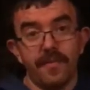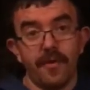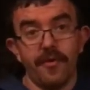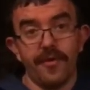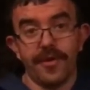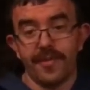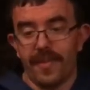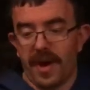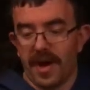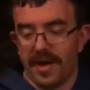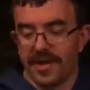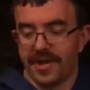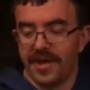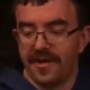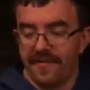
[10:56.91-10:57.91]
More
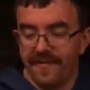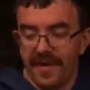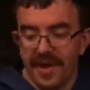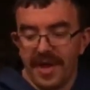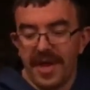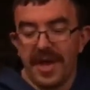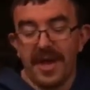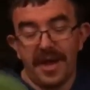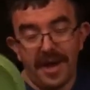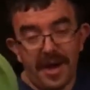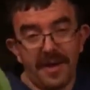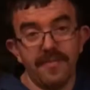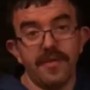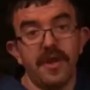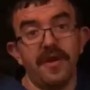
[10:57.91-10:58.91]
responsive. And
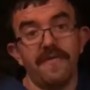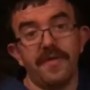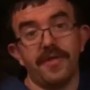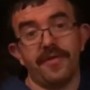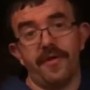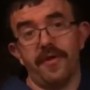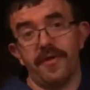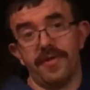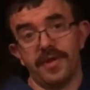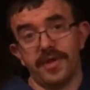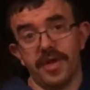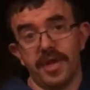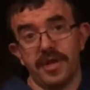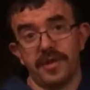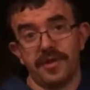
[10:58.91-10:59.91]
I'm loving throwing the
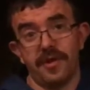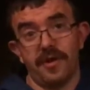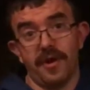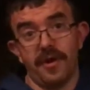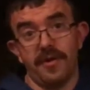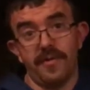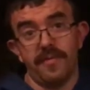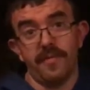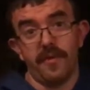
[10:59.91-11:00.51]
G-Stars